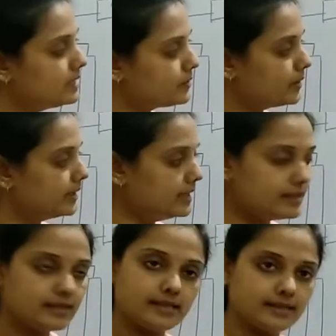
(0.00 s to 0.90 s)
So it
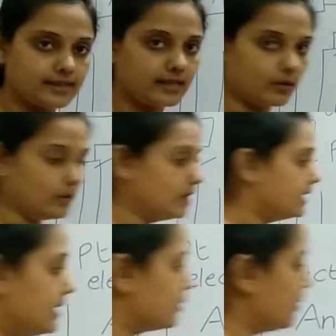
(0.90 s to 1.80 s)
is 0.
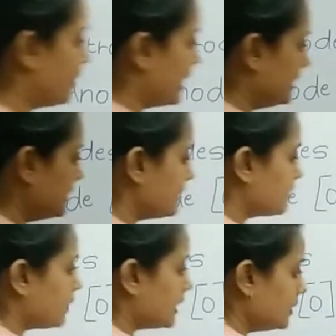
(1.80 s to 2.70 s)
So
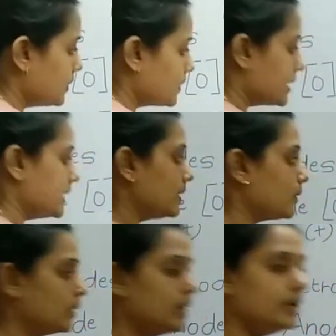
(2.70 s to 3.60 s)
-1 to
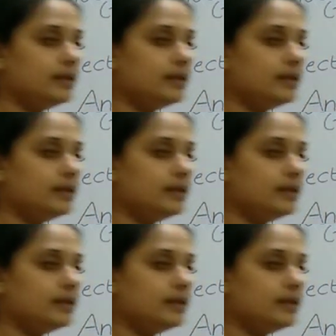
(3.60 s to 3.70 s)
0,